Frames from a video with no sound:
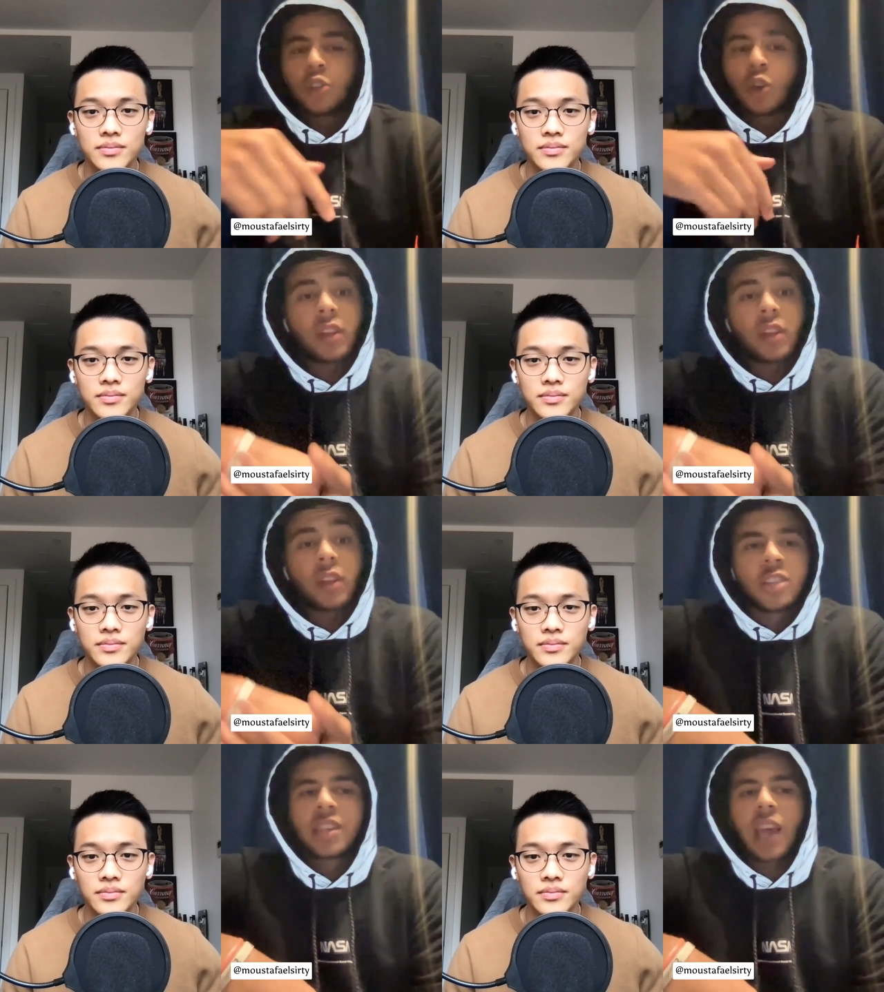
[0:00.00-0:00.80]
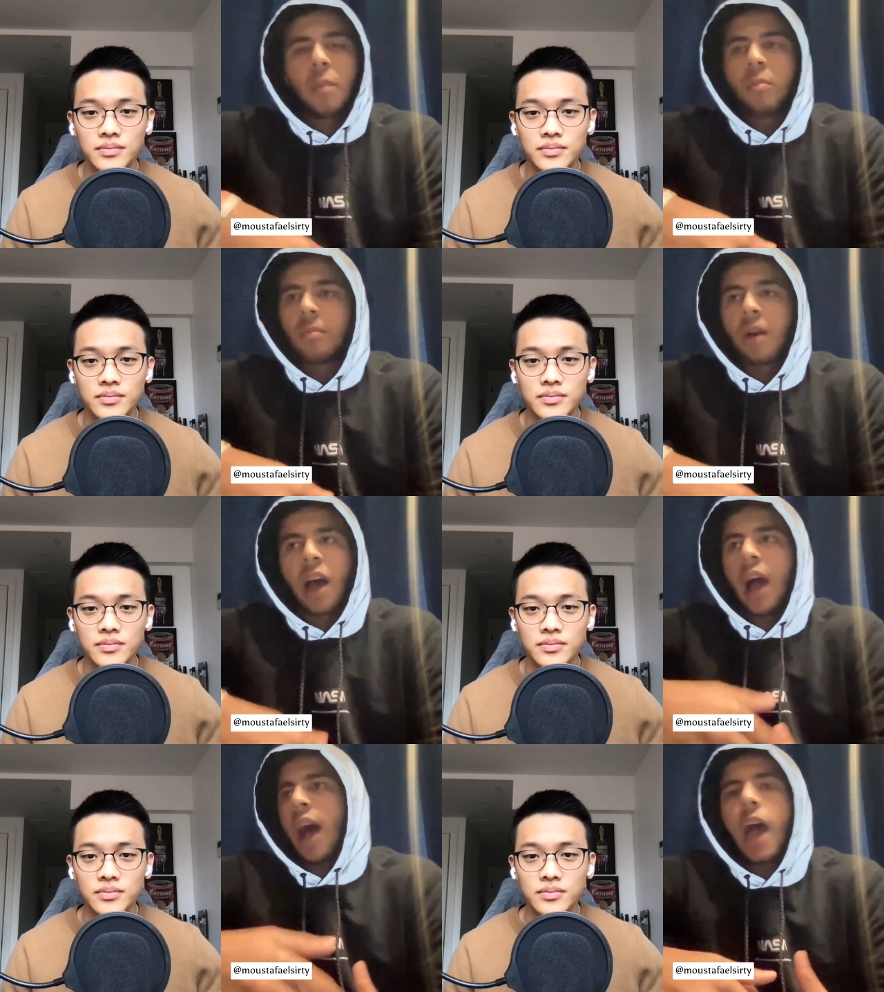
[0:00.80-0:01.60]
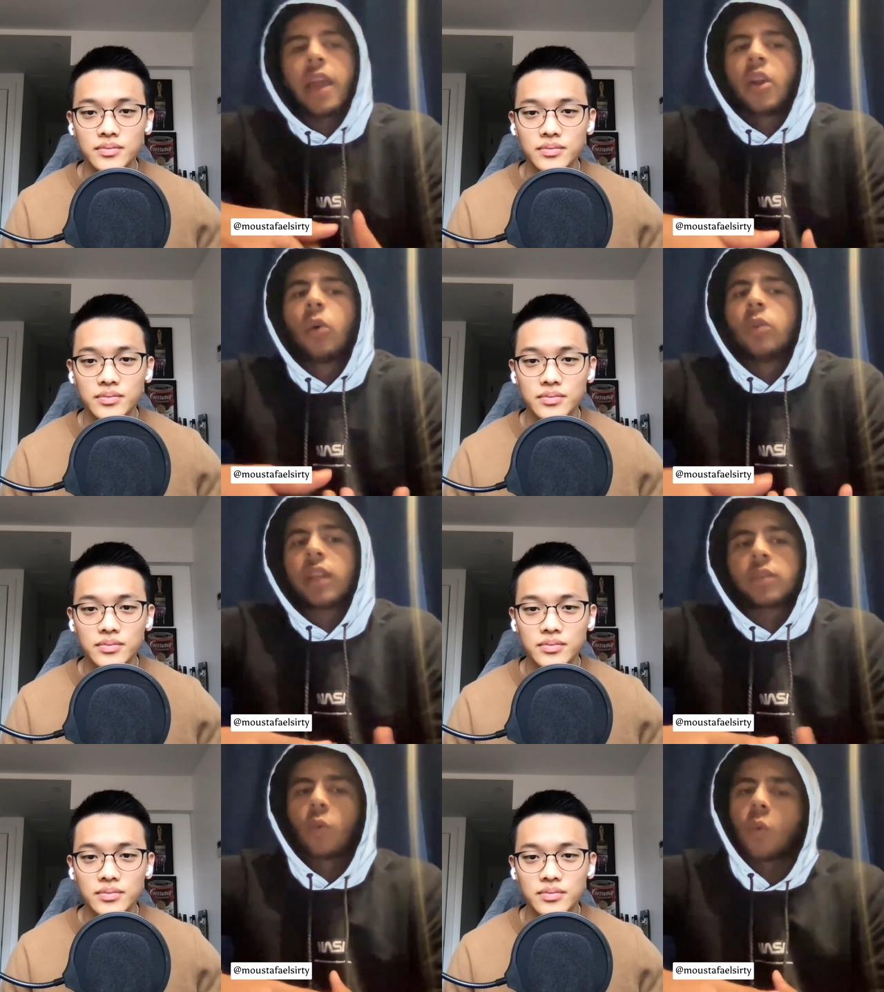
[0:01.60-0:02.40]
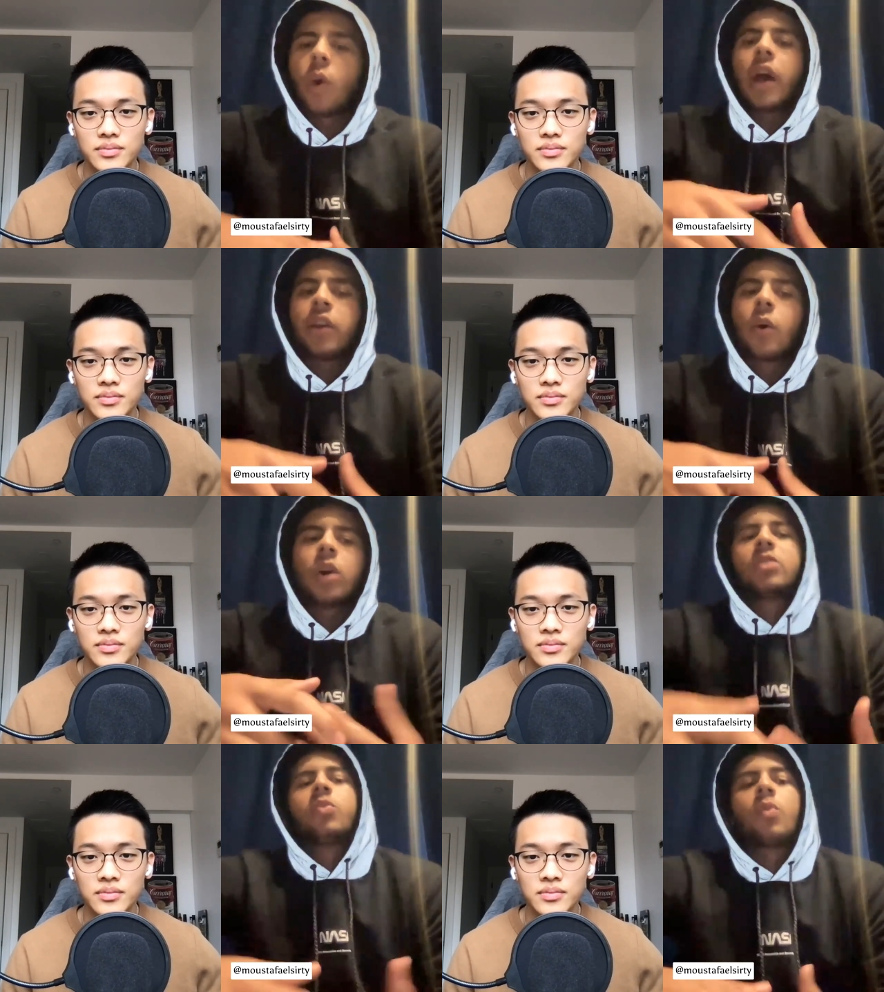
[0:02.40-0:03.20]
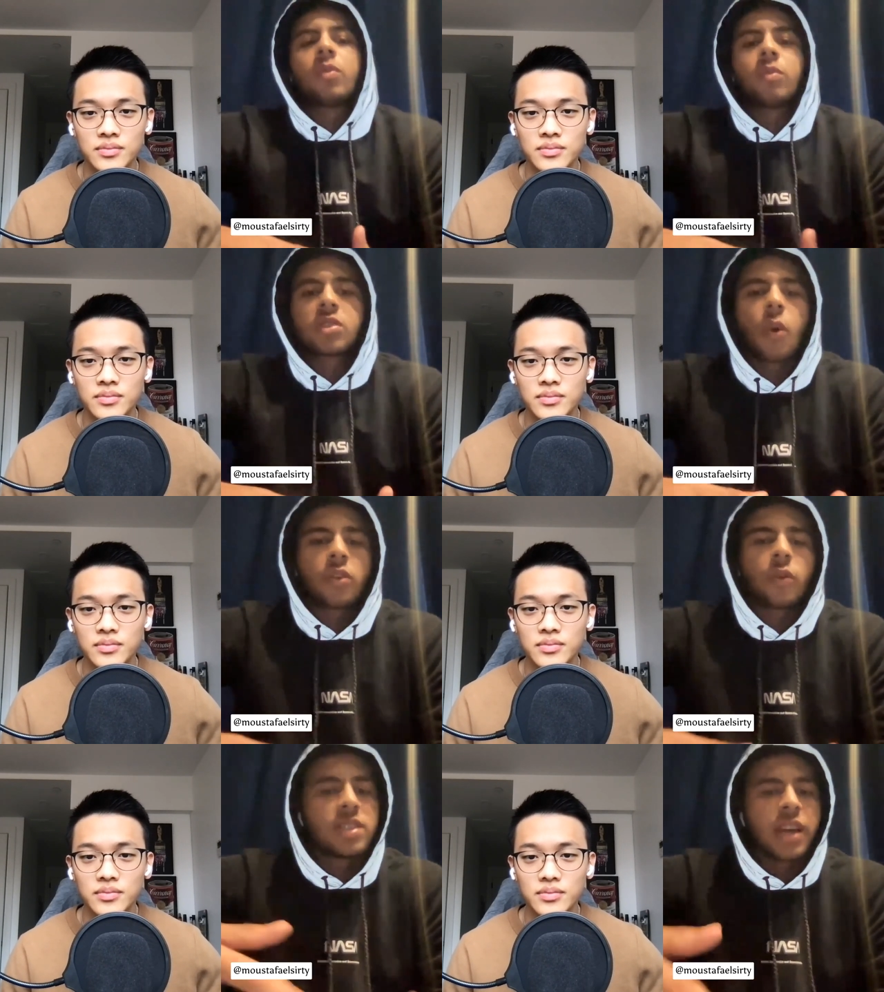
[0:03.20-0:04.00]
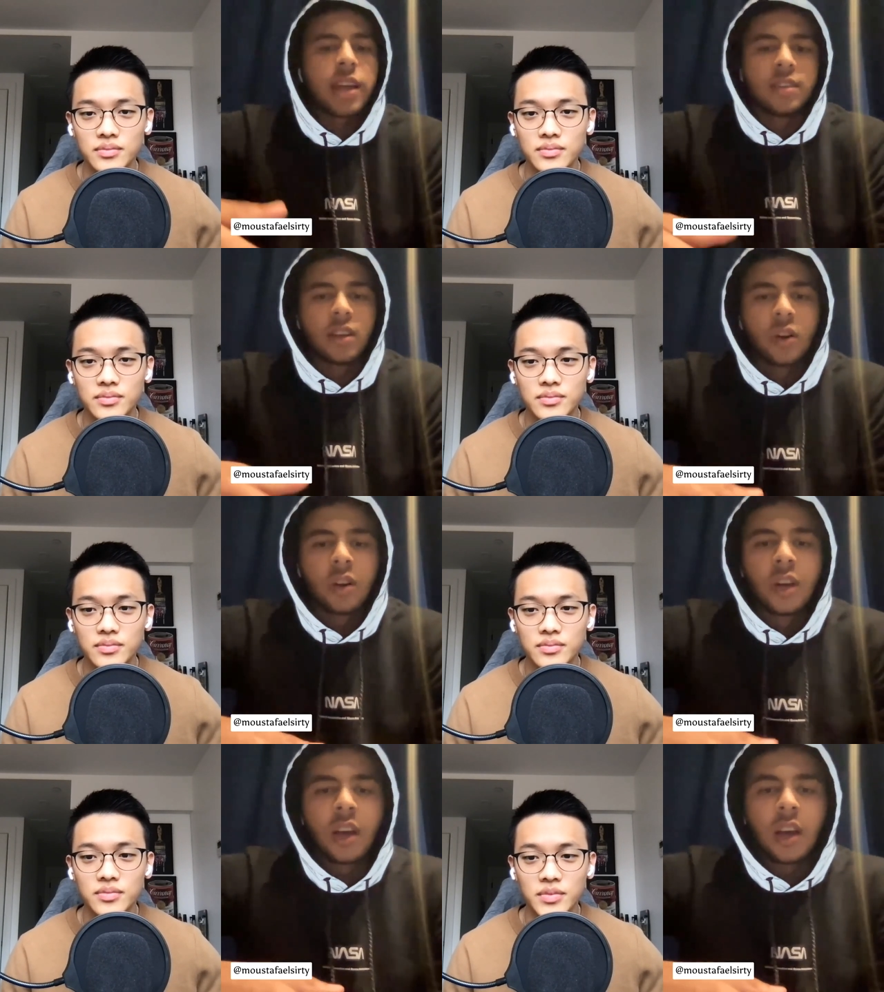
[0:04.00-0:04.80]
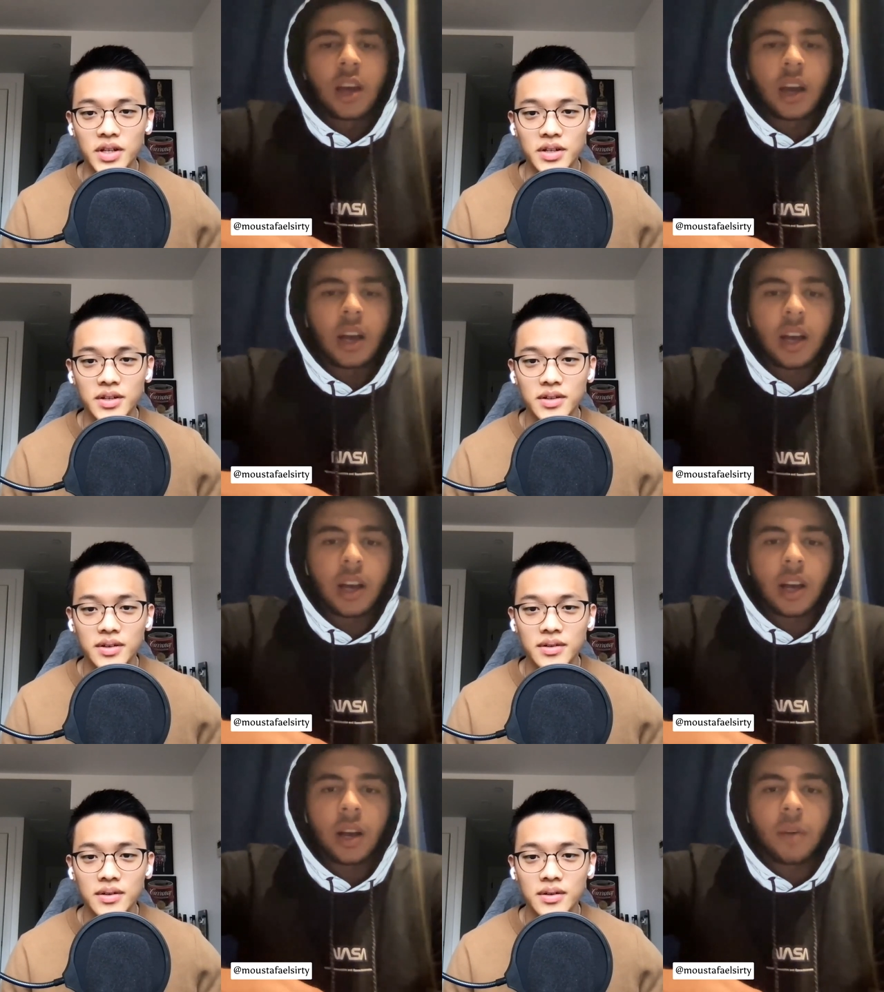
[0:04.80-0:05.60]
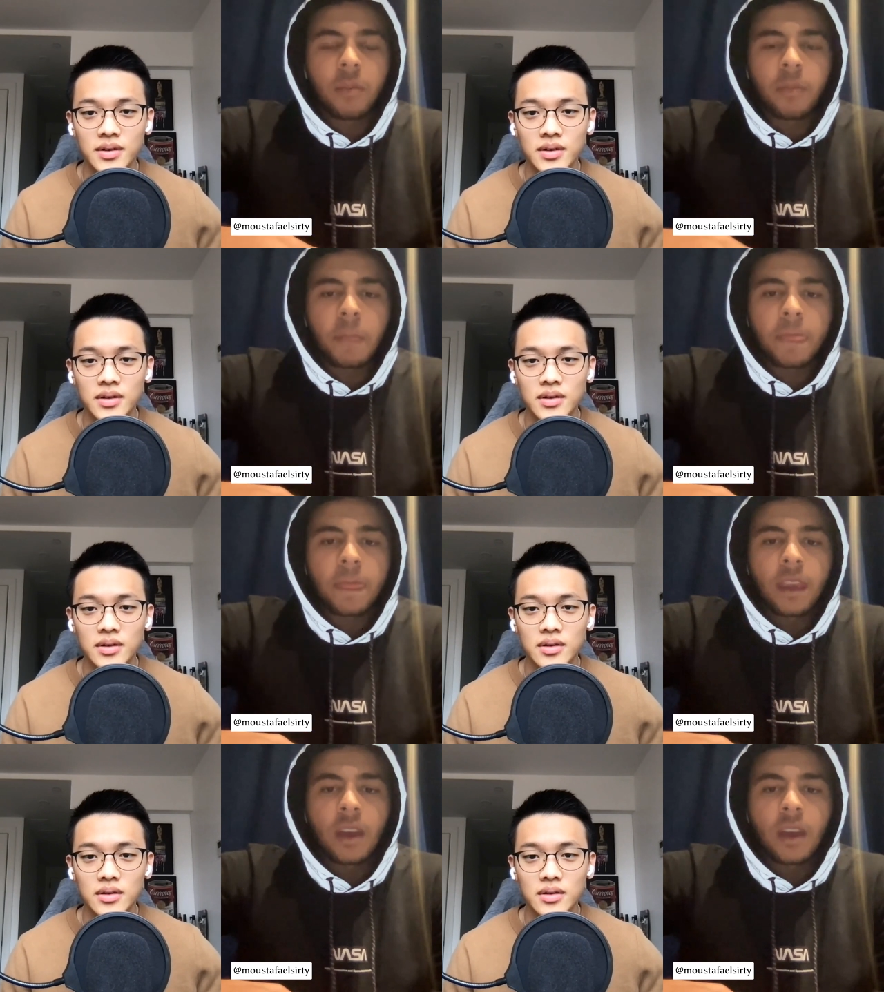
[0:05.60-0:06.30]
Speaker 1: So after the first game, I know that I know what was going through his head. You know. Yeah. Um,